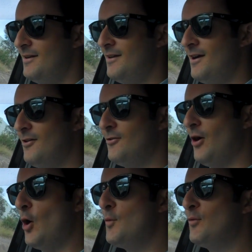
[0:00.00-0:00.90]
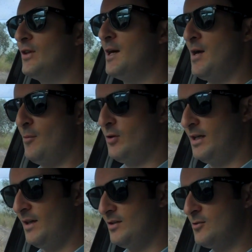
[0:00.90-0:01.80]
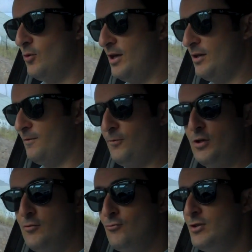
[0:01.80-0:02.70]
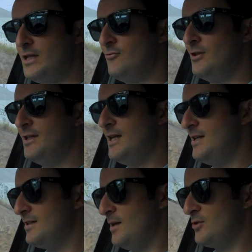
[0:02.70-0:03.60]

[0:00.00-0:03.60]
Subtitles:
Now, hopefully I'm able to get this working for you really easily.